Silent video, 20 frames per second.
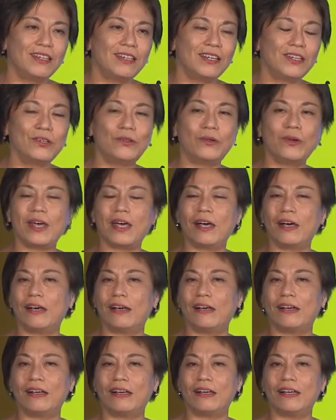
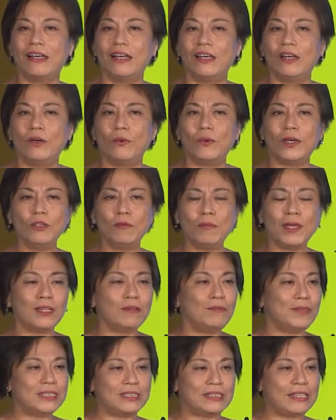When you make
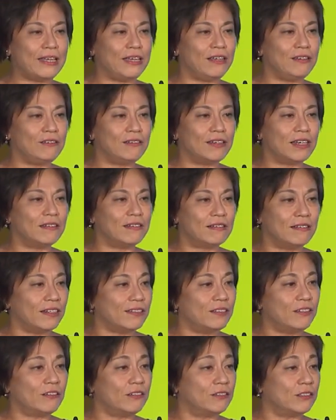a mistake, you can
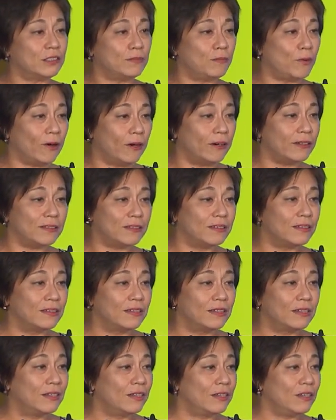correct it on the spot.
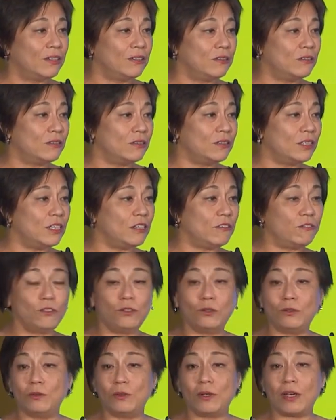If
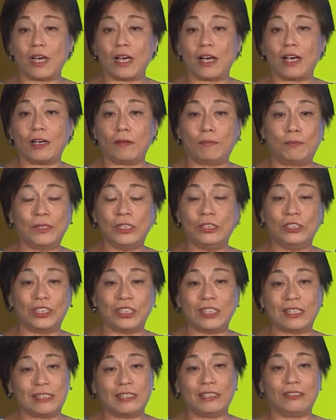you are a print
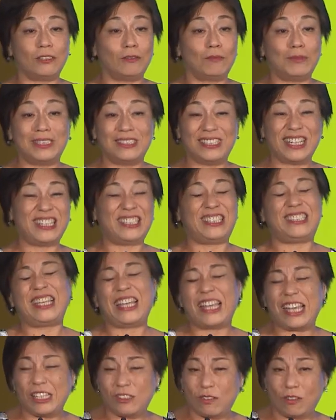journalist, your mistake
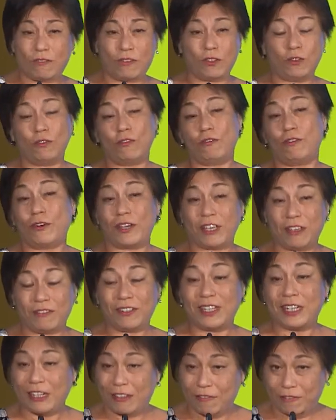stays with you
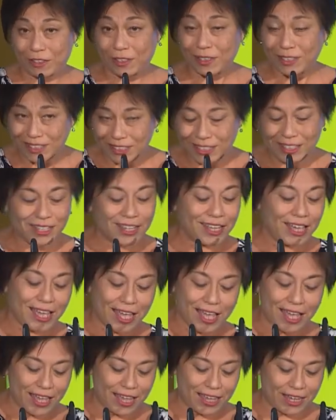forever and ever.
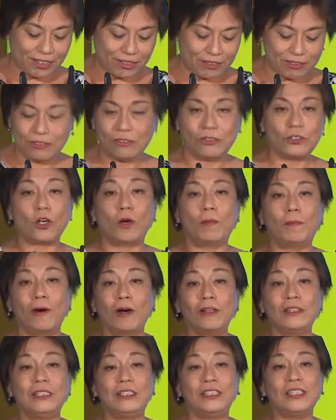And your
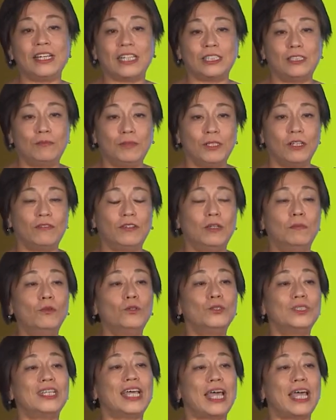apology has to be of the most